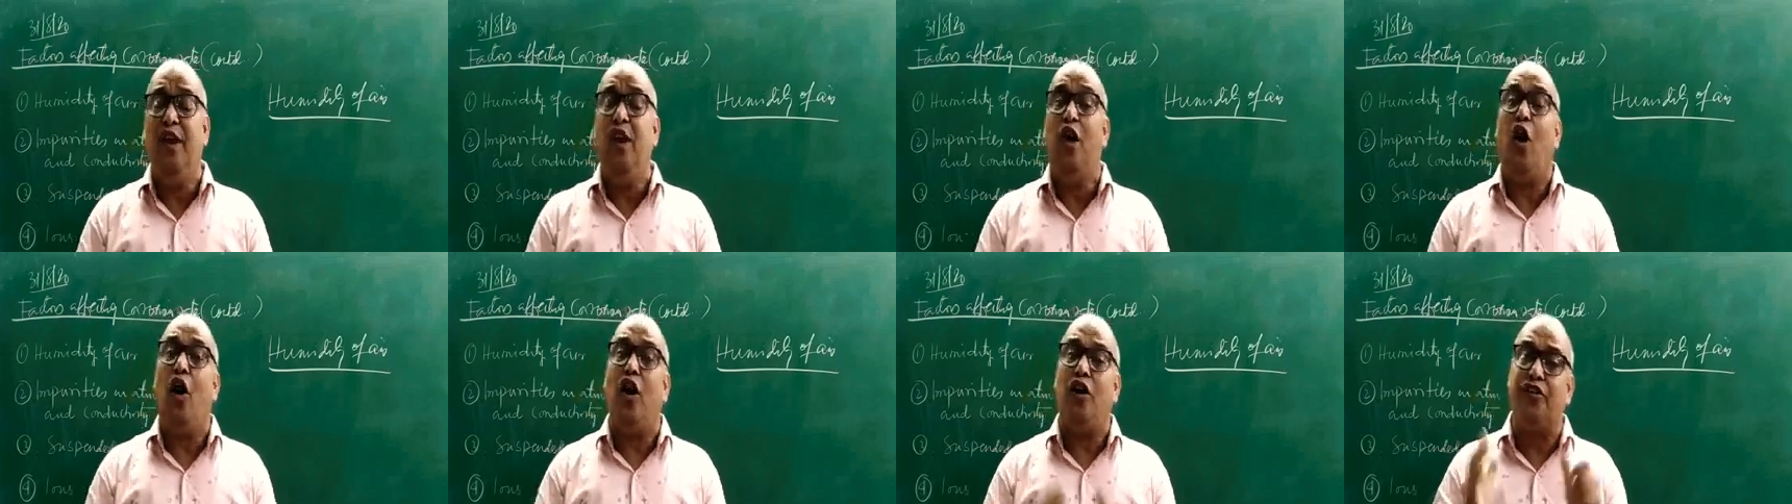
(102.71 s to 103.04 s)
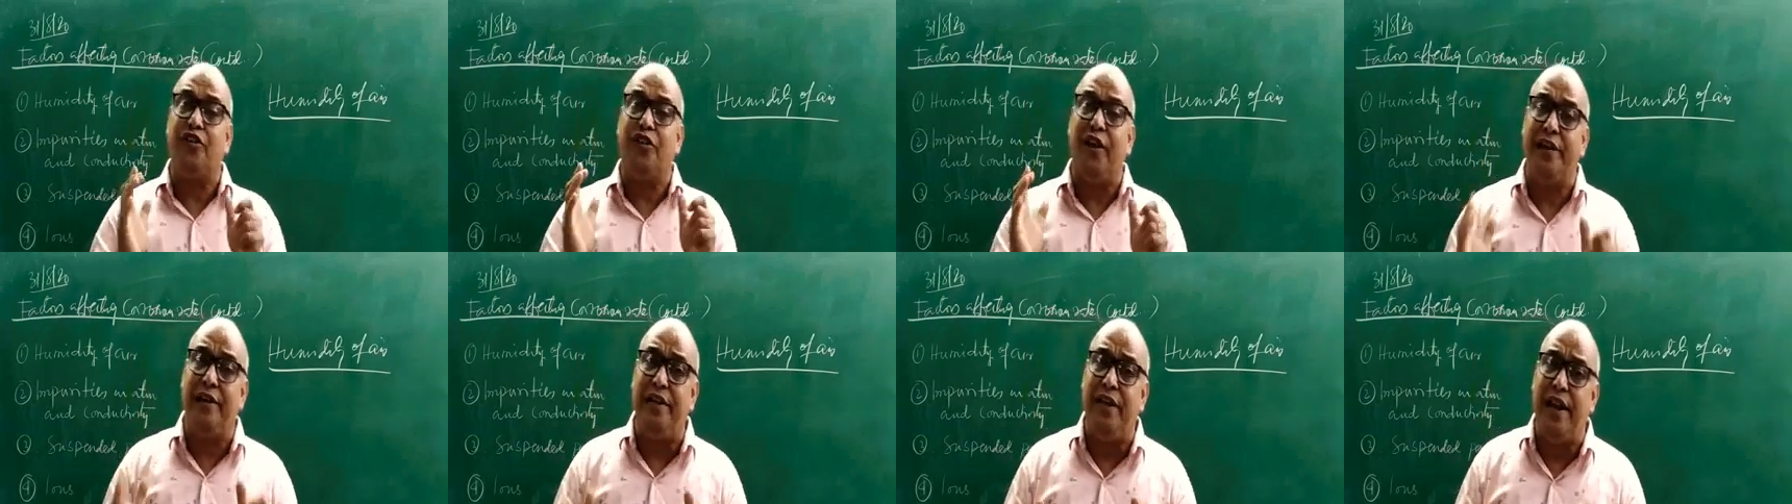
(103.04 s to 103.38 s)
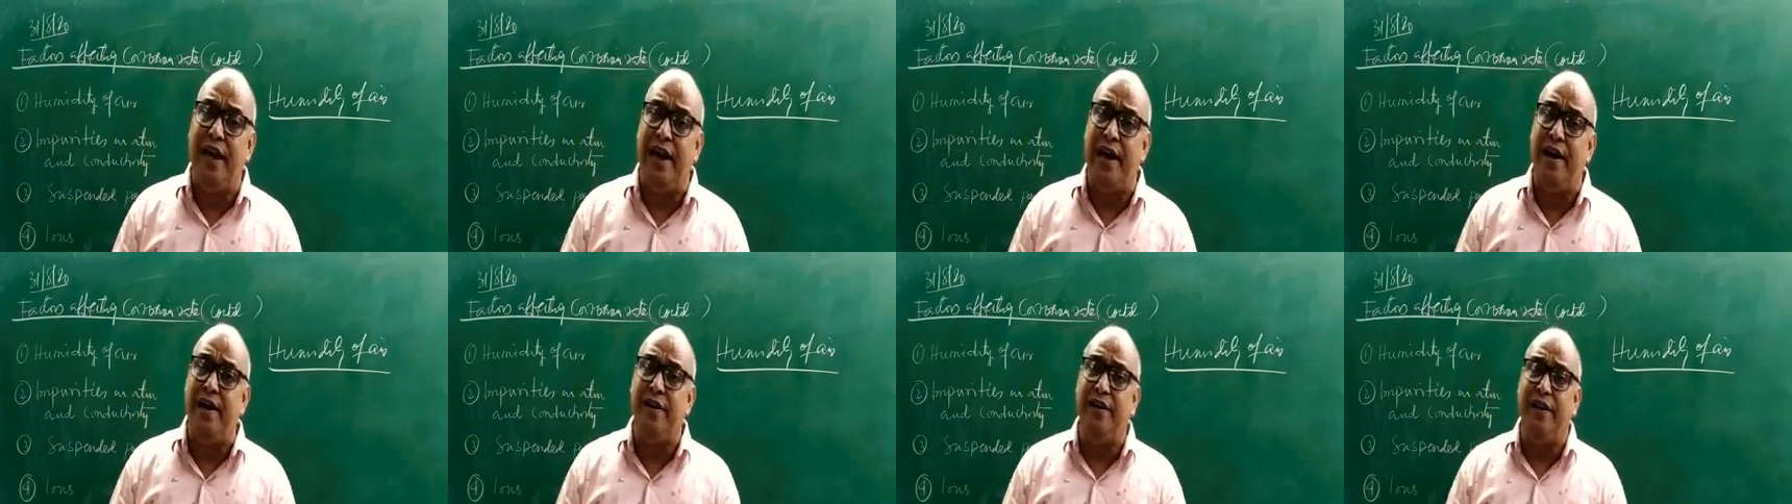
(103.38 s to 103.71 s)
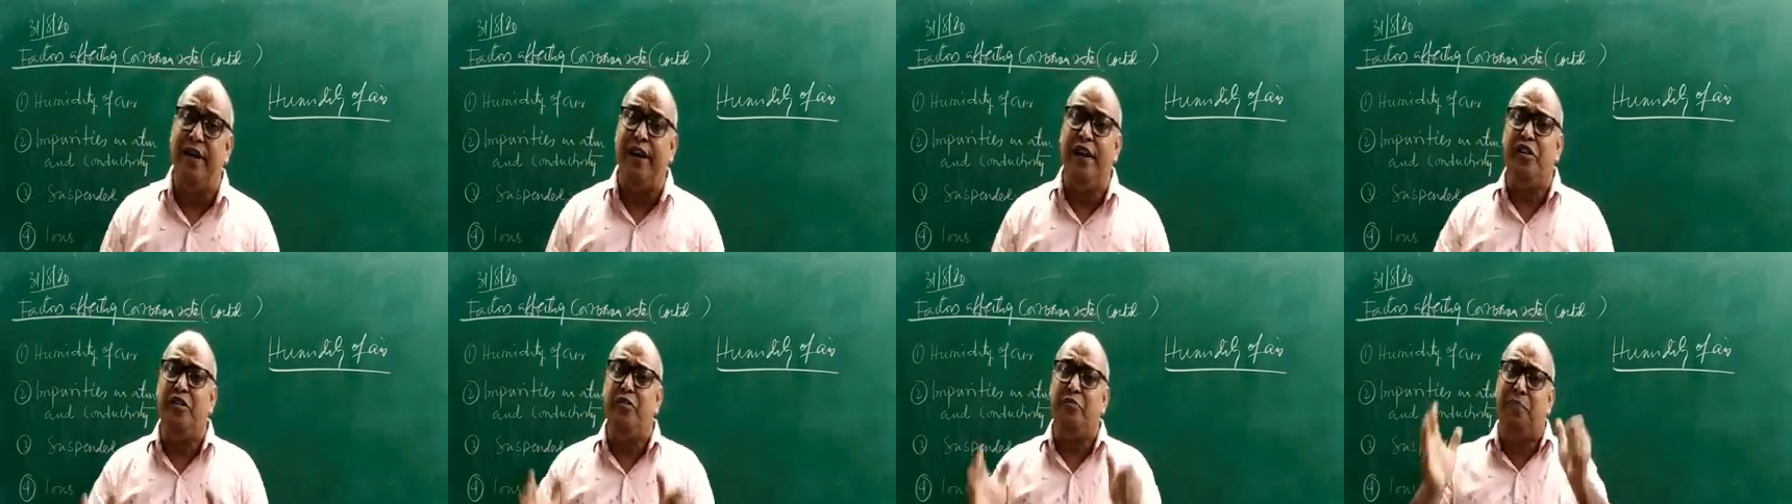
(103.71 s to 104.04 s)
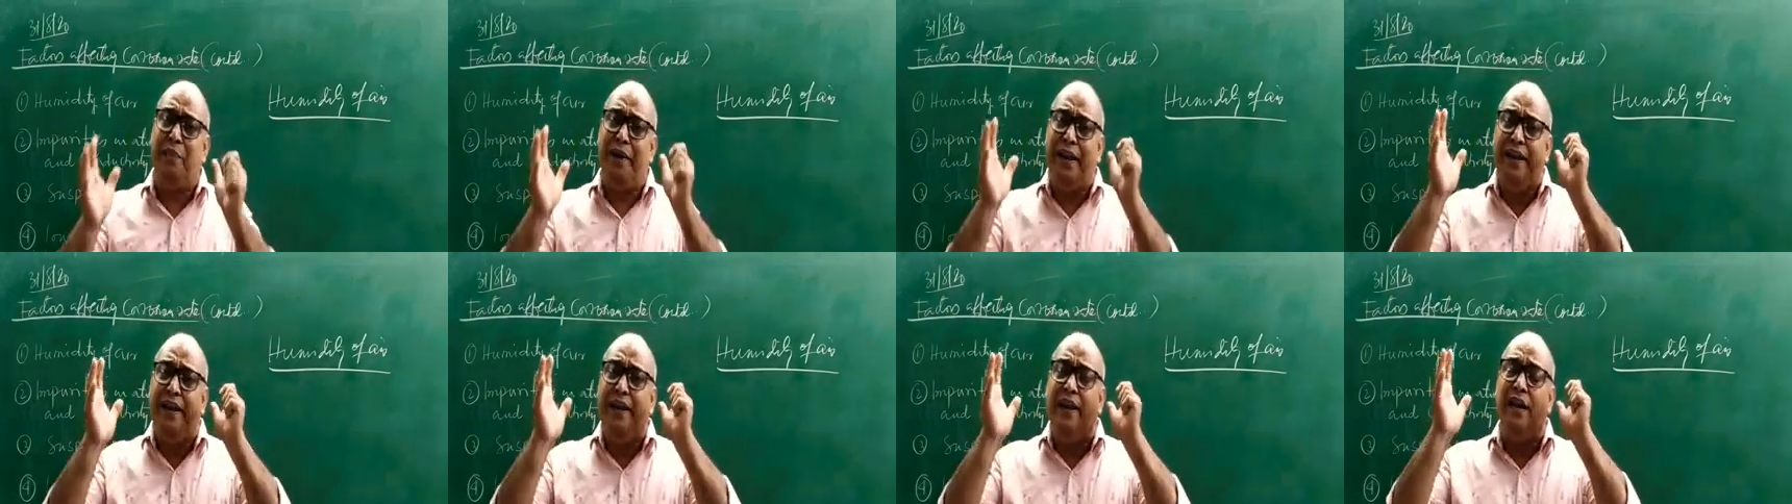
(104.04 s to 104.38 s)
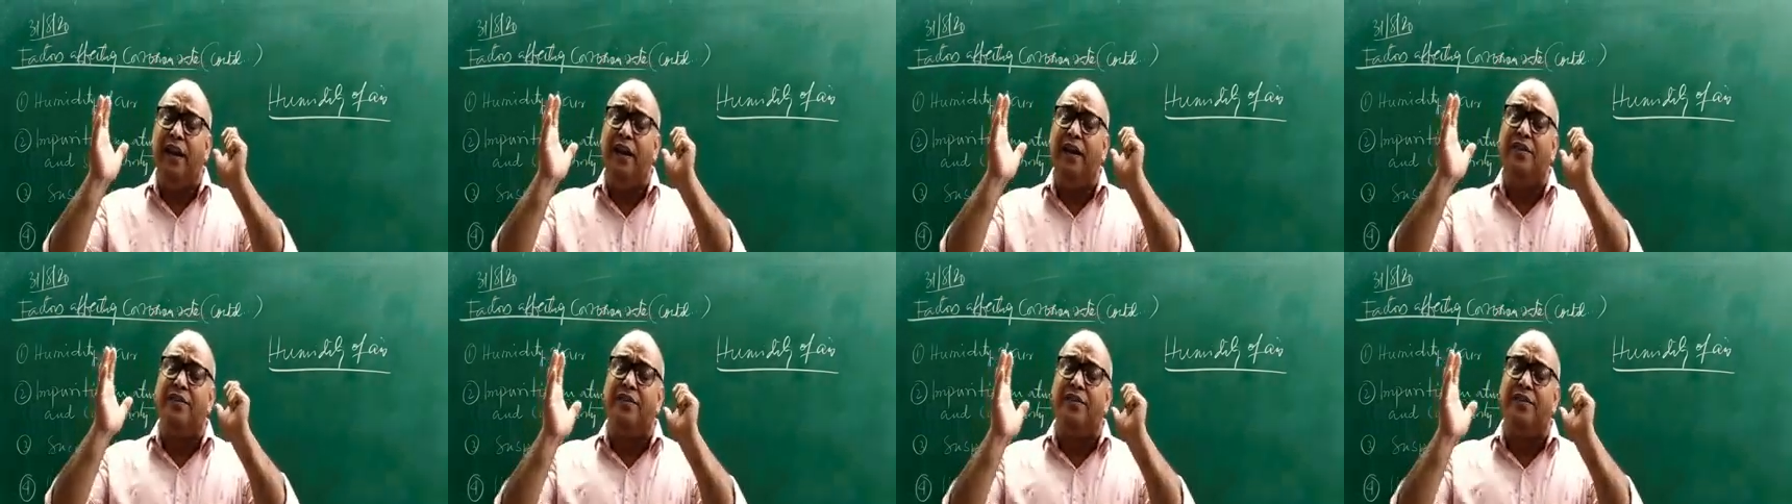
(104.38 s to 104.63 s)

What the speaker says: oxide layer is very